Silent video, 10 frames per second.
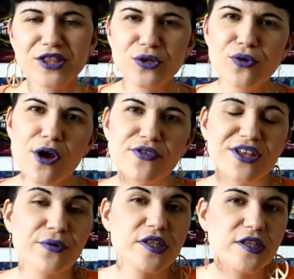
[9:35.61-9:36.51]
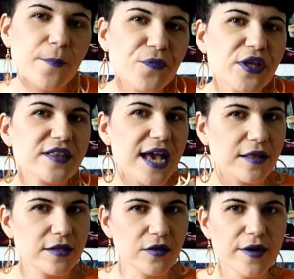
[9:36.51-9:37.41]
You know that there is something
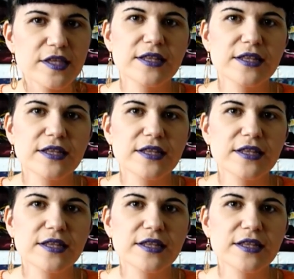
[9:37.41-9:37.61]
tantalising,